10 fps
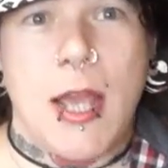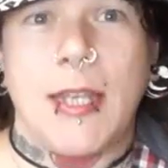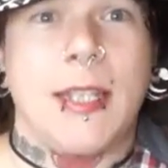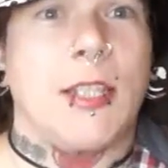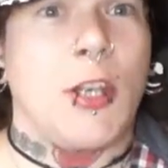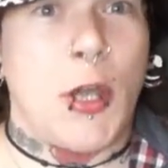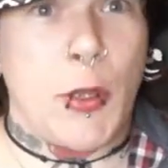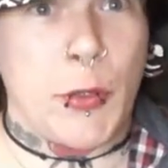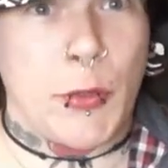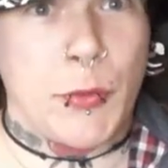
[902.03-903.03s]
I need to
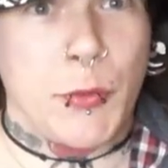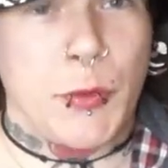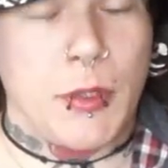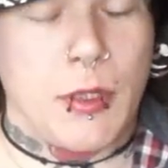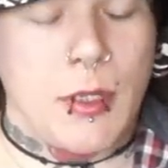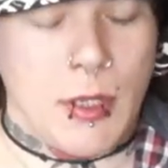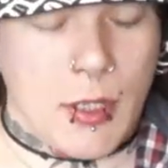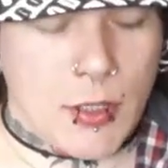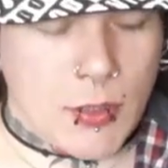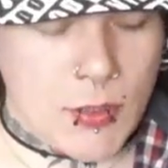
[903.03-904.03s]
know.
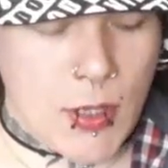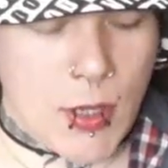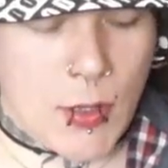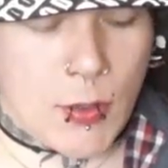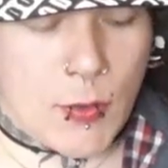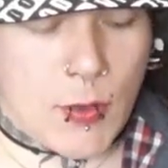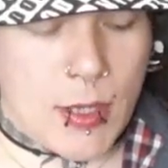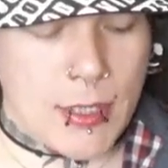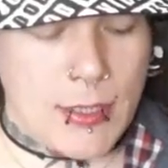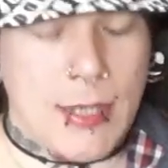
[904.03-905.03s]
So
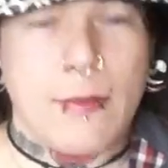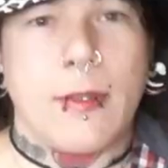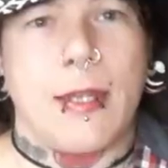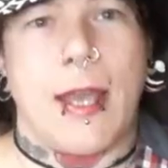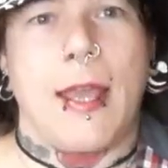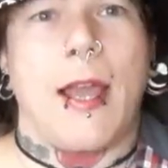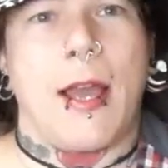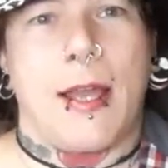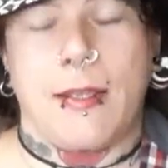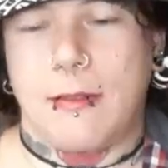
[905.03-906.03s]
at the end of the day,
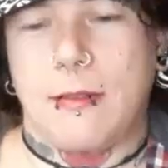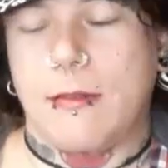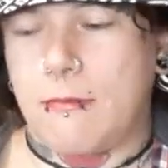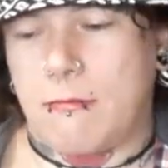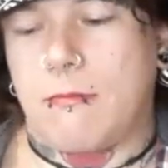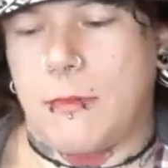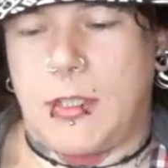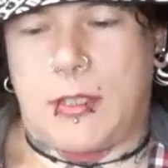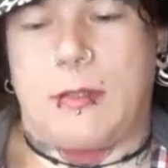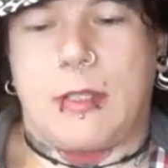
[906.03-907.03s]
I
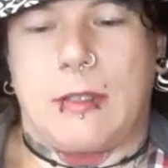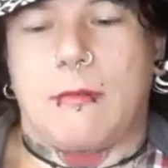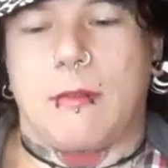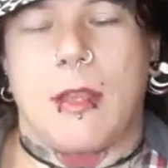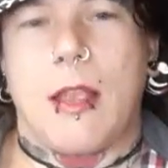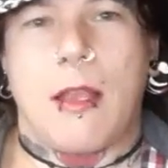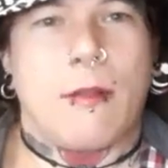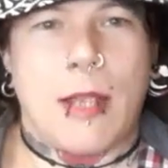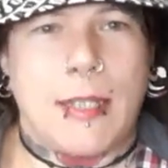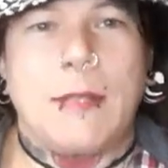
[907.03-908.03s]
just
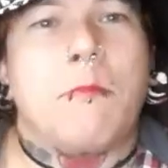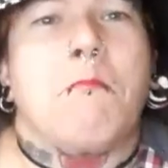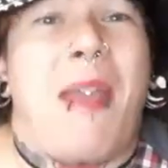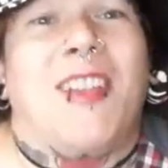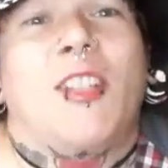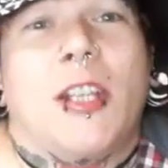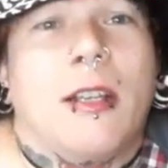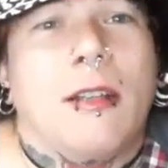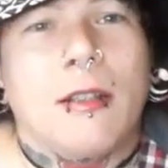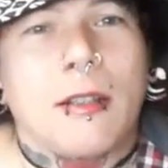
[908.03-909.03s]
I didn't
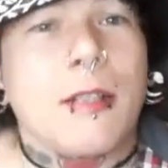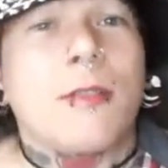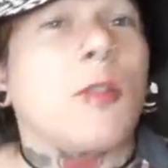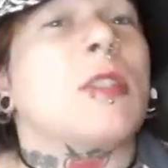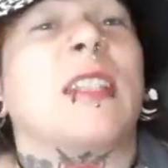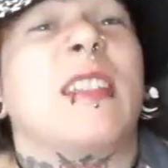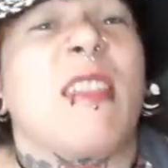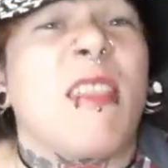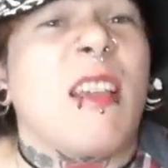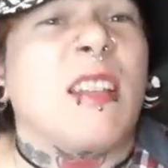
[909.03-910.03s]
measure because of course I
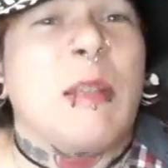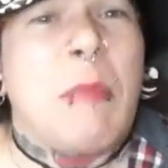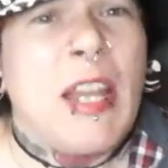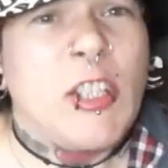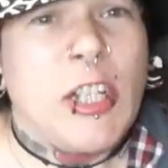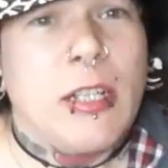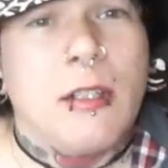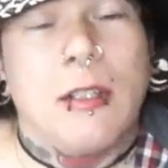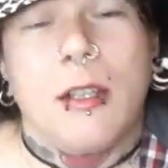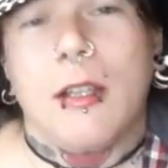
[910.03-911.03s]
didn't think to
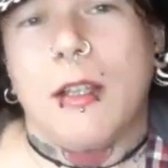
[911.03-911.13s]
measure.